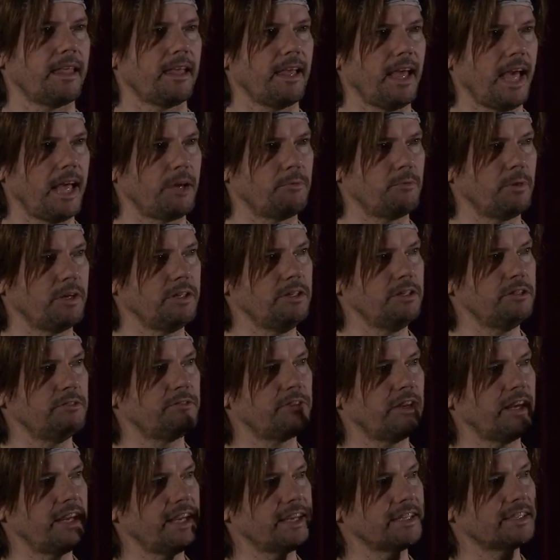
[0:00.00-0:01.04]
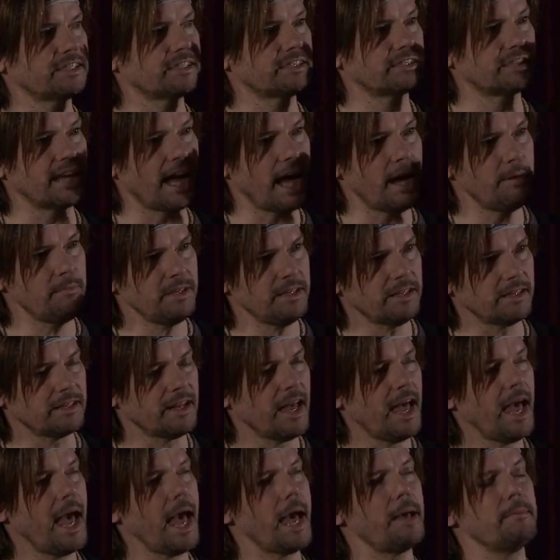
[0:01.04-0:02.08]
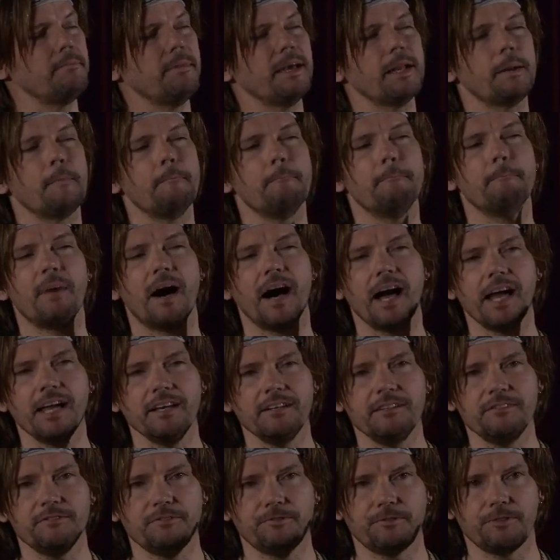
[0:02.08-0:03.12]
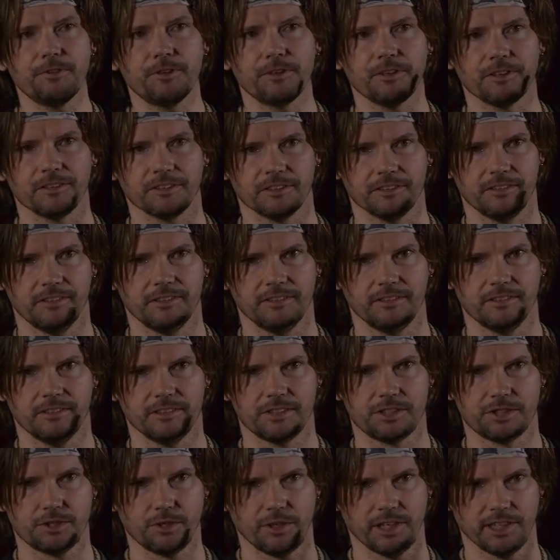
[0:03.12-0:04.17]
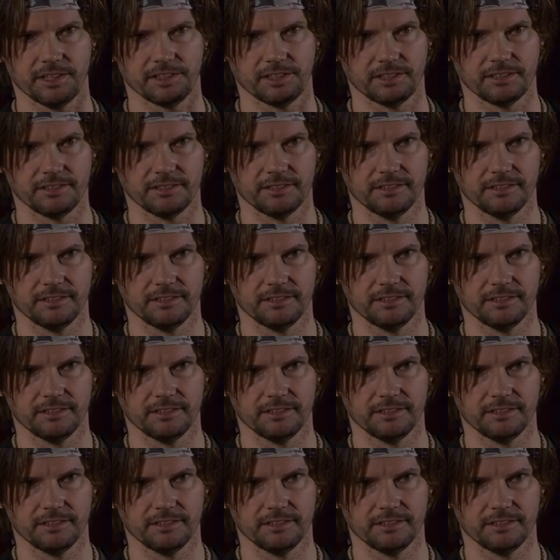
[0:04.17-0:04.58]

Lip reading: And when you've examined it and made a mindful choice,